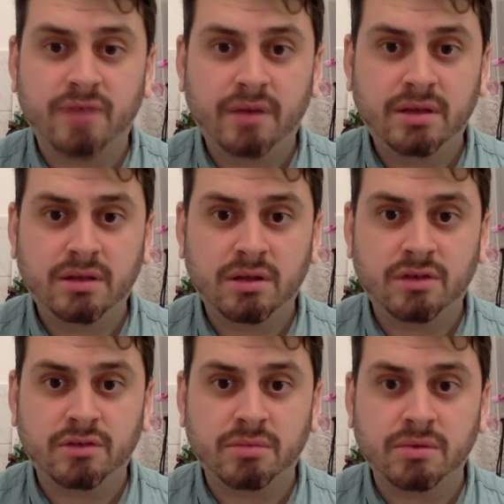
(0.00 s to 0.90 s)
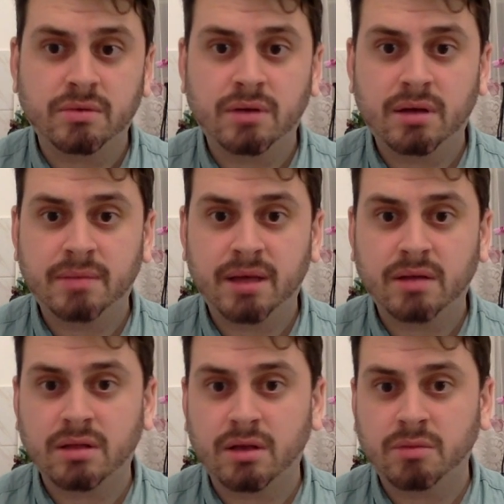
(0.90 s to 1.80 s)
very knowledgeable
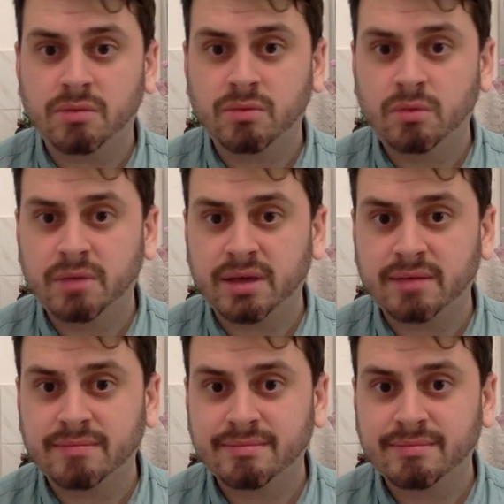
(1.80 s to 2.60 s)
about global warming.